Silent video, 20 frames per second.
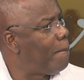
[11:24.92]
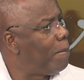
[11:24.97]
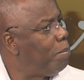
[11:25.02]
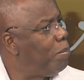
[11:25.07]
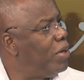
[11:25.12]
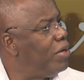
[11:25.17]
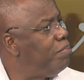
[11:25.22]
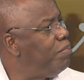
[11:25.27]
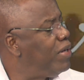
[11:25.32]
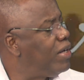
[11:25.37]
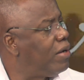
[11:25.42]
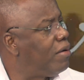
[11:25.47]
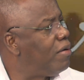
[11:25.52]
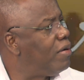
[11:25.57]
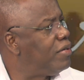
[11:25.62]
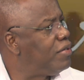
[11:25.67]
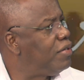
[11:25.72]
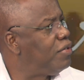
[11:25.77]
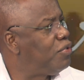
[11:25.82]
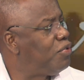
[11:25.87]
But
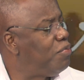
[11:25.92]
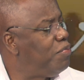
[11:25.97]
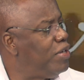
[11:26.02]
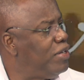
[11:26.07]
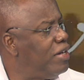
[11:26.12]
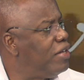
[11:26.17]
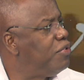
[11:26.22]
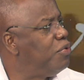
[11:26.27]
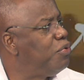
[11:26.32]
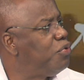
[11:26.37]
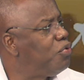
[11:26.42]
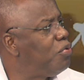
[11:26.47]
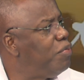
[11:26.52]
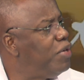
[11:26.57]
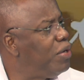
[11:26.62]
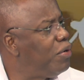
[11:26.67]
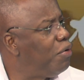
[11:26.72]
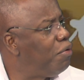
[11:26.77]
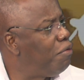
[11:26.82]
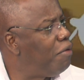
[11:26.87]
because there's no
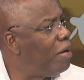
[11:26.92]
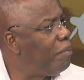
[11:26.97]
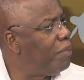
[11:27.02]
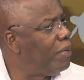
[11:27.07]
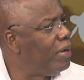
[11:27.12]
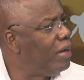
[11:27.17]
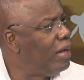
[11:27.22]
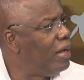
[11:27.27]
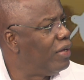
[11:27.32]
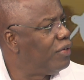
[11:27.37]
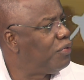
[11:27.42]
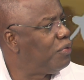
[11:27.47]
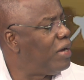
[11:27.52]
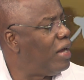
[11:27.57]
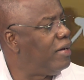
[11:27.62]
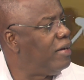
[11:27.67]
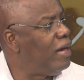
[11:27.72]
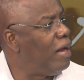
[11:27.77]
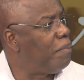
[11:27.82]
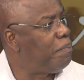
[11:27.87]
Tobago rep, so
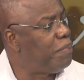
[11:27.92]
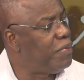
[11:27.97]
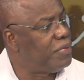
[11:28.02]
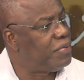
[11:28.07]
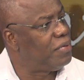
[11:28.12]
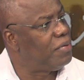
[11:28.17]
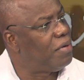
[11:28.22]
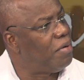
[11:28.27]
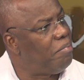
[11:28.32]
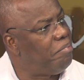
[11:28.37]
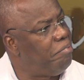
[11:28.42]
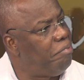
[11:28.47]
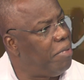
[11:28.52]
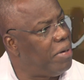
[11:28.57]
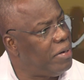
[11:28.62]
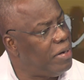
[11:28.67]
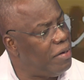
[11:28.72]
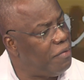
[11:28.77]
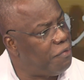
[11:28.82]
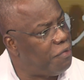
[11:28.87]
that person could
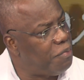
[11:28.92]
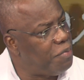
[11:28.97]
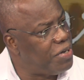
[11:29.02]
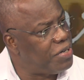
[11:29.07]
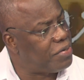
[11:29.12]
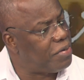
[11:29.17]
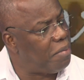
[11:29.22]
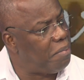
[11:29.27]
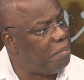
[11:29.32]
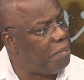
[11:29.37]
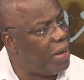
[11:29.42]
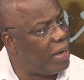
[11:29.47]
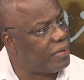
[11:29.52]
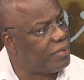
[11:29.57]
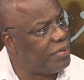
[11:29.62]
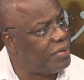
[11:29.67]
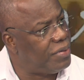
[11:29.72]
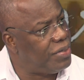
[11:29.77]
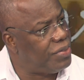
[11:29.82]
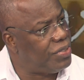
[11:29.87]
bring the information
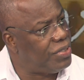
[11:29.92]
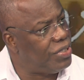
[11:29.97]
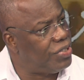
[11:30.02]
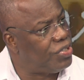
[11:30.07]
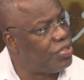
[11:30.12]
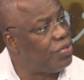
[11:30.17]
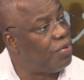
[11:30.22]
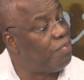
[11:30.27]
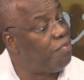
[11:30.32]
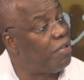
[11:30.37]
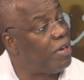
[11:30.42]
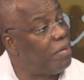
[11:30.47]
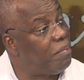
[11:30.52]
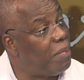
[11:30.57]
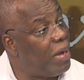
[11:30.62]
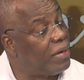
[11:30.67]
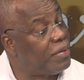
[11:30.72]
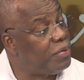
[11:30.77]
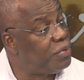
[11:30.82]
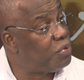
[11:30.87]
back to the THE or bring it
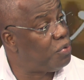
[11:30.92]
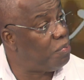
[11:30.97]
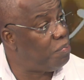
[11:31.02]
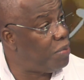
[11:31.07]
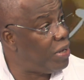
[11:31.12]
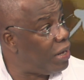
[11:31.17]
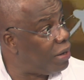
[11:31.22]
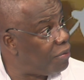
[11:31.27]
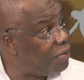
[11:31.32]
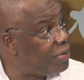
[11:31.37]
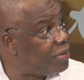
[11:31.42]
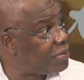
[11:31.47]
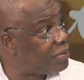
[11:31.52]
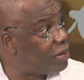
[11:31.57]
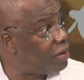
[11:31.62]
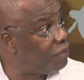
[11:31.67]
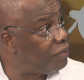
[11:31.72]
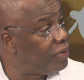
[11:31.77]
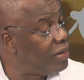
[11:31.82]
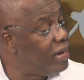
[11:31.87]
back to Tobago
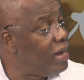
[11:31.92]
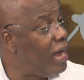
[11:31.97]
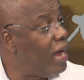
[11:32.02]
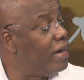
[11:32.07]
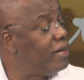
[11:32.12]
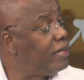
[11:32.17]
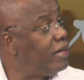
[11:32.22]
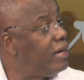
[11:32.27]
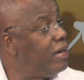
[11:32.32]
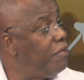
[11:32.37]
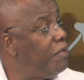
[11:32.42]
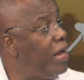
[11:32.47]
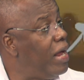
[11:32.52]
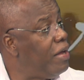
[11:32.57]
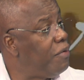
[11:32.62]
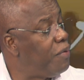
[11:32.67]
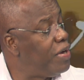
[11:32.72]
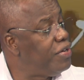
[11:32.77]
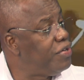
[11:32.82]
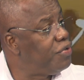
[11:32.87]
itself and tell them,
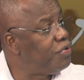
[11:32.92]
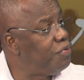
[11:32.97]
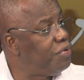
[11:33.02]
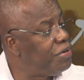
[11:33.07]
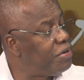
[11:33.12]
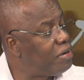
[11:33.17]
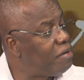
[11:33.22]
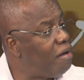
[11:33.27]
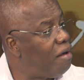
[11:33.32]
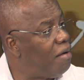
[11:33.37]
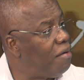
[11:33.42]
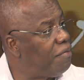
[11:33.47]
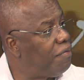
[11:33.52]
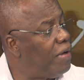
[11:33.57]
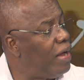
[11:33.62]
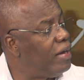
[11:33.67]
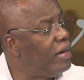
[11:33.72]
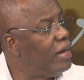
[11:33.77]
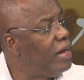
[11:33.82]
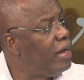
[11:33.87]
hey, when you're doing your
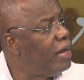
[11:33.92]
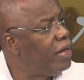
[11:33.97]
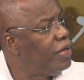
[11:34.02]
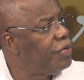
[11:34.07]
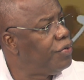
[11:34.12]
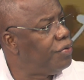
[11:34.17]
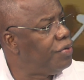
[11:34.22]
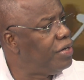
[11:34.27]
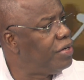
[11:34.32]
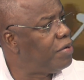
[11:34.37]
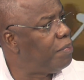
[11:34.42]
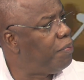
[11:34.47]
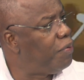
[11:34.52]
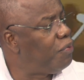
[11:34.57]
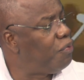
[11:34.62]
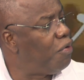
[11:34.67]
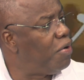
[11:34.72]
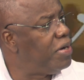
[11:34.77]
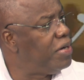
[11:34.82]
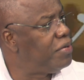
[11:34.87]
caravan, you need to put
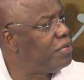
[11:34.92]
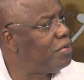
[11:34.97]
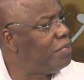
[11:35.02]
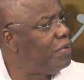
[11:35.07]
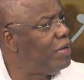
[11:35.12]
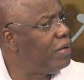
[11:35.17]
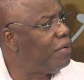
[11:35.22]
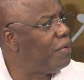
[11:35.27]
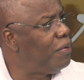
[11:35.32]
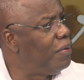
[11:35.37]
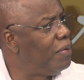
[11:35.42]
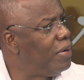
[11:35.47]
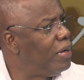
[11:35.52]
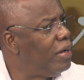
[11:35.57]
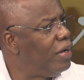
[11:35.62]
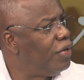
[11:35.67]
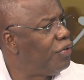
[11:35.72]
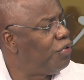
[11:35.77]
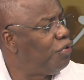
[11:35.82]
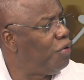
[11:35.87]
one in Tobago.
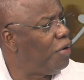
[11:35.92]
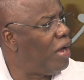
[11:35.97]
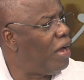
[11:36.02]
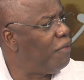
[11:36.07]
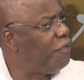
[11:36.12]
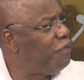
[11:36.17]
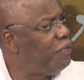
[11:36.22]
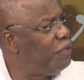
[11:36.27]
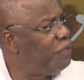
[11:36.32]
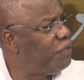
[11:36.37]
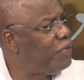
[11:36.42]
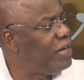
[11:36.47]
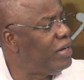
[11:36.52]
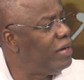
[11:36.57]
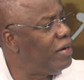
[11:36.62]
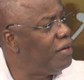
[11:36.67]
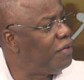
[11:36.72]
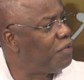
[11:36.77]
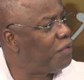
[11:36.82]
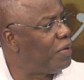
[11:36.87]
So you have 15
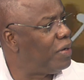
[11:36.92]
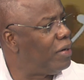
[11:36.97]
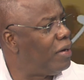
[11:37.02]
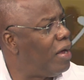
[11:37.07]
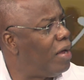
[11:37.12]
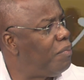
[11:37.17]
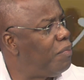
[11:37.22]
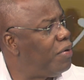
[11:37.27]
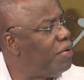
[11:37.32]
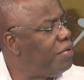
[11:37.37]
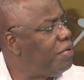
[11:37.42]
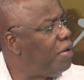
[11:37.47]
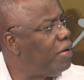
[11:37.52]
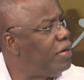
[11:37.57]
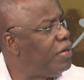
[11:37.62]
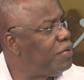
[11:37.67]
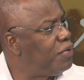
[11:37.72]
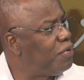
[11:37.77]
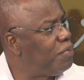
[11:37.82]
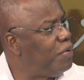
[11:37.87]
in Trinidad, but none
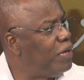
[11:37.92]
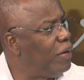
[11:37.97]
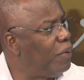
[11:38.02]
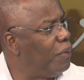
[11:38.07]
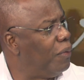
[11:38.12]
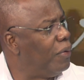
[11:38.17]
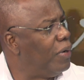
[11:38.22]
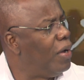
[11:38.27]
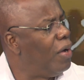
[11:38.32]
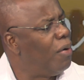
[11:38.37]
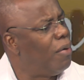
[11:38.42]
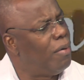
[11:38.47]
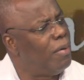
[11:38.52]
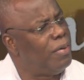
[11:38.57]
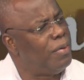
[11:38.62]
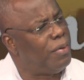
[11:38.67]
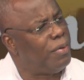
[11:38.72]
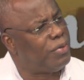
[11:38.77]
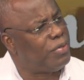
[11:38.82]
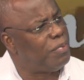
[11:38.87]
in Tobago. Oh
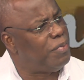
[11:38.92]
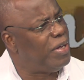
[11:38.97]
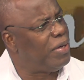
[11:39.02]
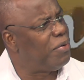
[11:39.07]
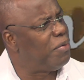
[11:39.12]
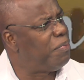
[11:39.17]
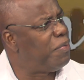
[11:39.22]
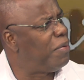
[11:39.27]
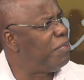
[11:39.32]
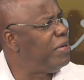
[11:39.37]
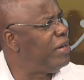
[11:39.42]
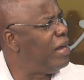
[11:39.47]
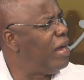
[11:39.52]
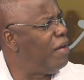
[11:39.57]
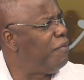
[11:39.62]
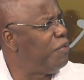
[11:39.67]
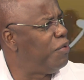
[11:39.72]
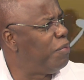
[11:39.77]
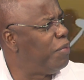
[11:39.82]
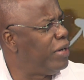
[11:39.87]
no, Tobago probably
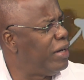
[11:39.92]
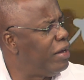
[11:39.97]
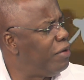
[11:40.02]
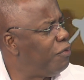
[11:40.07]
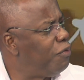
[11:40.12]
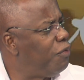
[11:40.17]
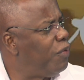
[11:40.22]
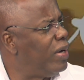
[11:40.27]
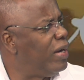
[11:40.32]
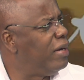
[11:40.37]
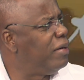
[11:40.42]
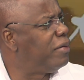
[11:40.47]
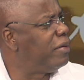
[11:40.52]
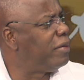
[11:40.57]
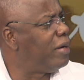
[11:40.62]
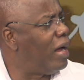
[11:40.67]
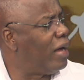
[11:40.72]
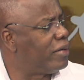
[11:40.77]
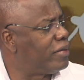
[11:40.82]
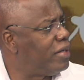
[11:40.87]
have nobody and willing
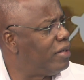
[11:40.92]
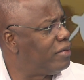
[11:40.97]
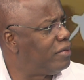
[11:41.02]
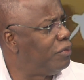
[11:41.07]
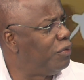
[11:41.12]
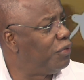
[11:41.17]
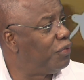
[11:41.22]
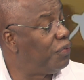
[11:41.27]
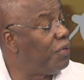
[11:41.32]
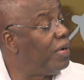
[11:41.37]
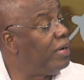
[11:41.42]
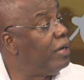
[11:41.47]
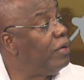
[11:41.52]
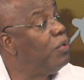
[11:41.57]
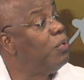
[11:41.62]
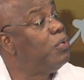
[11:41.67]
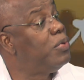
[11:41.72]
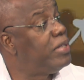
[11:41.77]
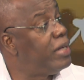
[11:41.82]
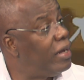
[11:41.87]
to access those funding.
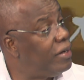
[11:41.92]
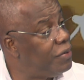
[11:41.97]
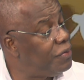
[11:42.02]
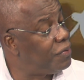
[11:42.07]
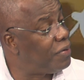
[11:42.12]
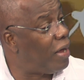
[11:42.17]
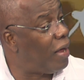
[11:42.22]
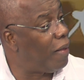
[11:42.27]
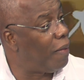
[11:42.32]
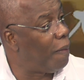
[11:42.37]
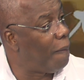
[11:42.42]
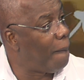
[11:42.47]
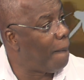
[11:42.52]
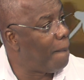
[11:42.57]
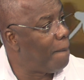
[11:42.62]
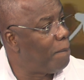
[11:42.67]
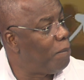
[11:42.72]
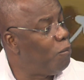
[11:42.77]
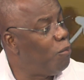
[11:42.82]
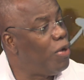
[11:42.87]
Who tell you that?
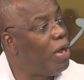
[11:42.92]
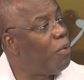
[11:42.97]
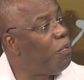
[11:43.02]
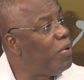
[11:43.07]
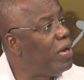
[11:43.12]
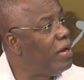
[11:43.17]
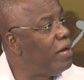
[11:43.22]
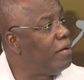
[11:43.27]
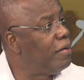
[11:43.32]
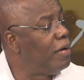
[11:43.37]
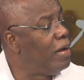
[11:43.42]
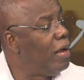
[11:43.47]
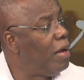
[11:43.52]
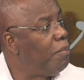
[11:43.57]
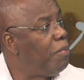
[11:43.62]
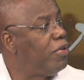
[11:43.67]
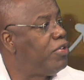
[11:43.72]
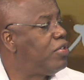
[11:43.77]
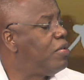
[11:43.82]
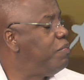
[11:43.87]
We are willing,
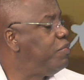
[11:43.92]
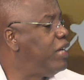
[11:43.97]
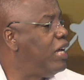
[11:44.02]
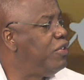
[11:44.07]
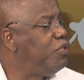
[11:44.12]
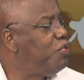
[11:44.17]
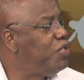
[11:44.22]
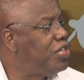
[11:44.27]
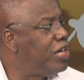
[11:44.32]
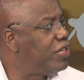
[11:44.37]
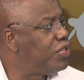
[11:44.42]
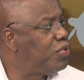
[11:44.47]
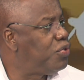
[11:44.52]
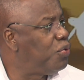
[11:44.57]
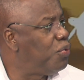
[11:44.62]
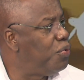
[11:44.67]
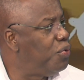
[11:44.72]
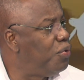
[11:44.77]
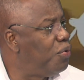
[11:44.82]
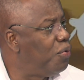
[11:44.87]
but sometimes we just
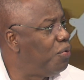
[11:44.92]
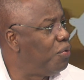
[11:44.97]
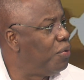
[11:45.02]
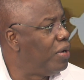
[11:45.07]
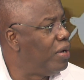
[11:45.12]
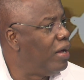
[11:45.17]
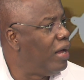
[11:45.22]
don't know.